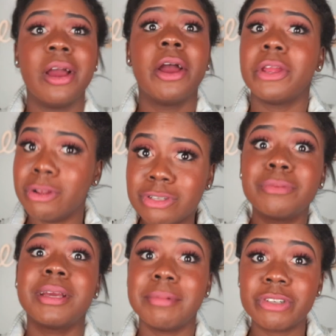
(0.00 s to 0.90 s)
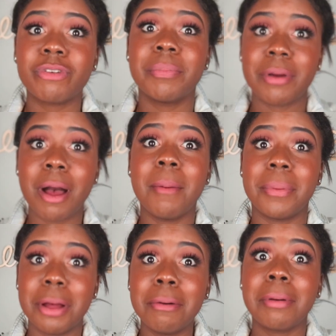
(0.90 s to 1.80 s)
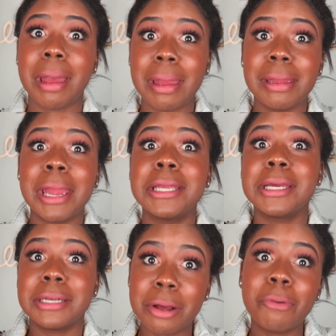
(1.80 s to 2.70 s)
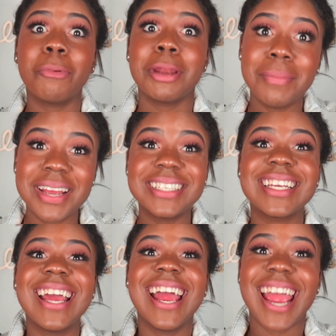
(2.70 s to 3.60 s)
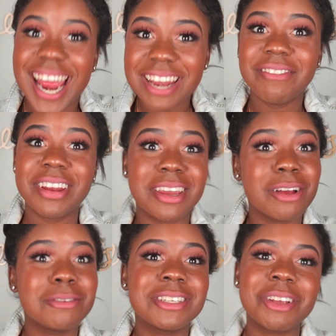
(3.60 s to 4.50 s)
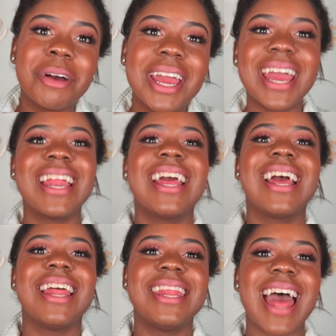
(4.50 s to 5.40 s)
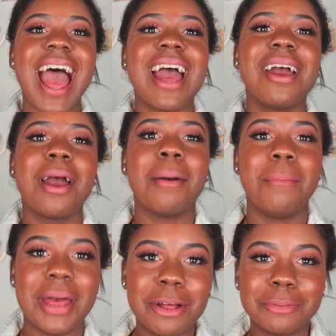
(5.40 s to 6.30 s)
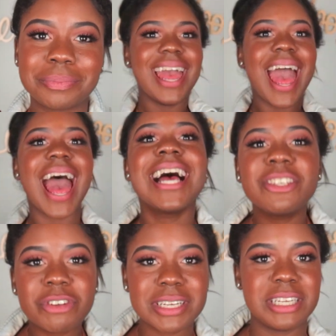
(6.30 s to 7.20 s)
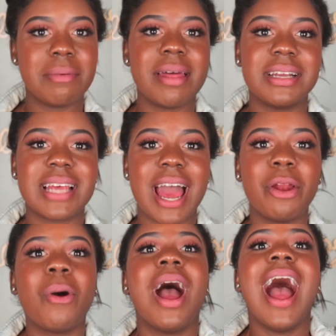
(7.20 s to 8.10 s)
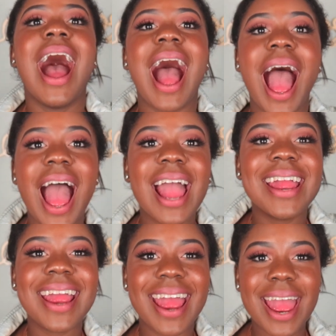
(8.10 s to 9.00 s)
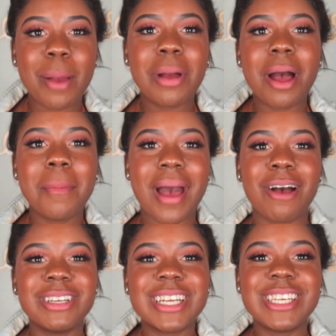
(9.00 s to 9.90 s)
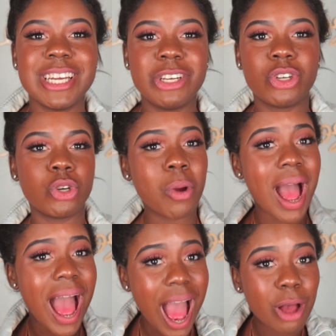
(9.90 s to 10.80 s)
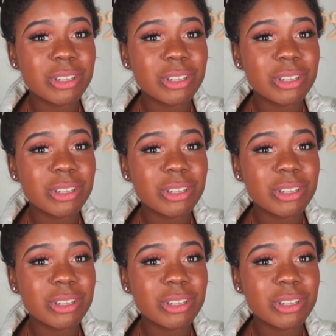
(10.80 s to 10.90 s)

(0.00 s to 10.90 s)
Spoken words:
YouTube can trip up, okay? And you don't want to miss any videos, so hit that bell. As you can see by the title, I am about to teach you how